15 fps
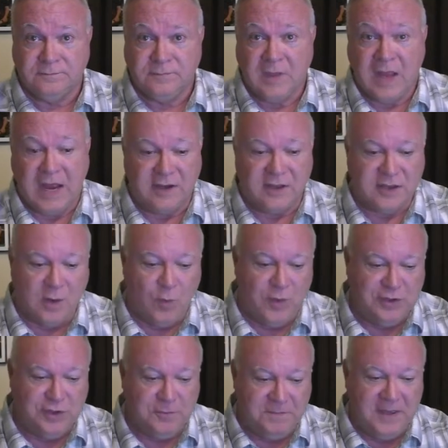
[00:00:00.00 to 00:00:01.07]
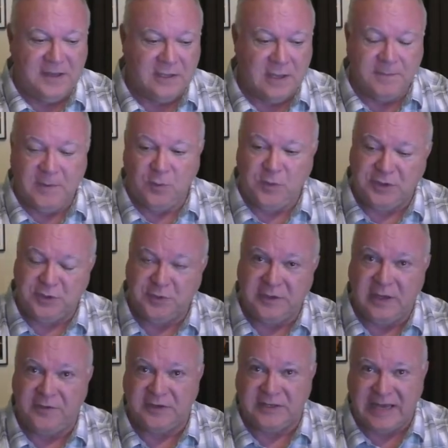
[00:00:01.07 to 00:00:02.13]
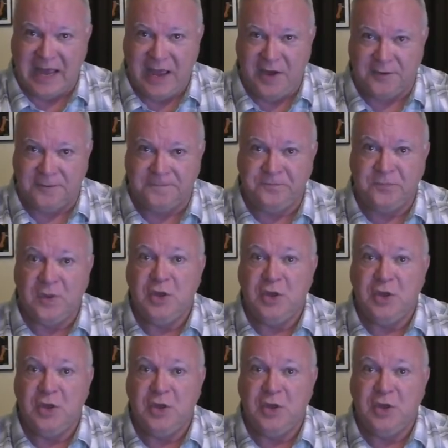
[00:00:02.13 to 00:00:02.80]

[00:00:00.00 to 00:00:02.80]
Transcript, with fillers: And so when you picked up and went to another town,